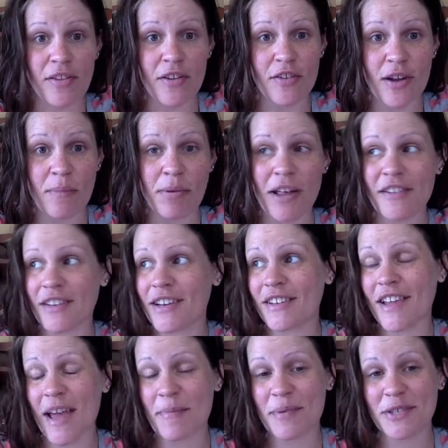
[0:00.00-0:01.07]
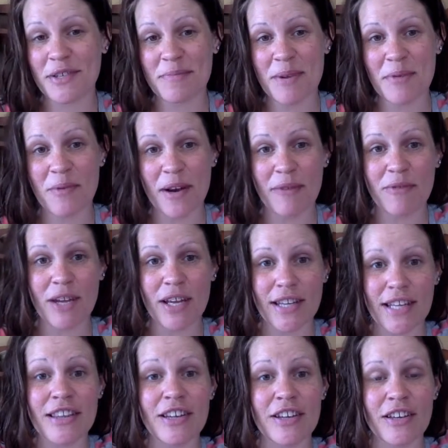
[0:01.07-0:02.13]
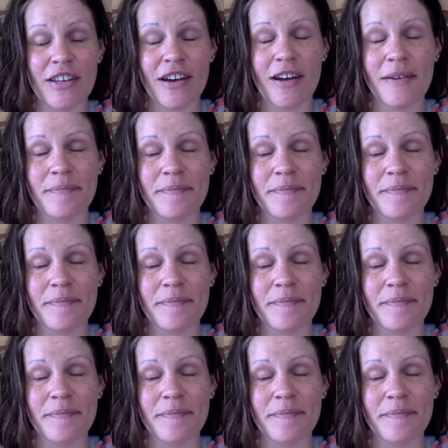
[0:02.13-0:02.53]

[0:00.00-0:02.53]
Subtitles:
It's not pleasant. It's happened to me when I've done like the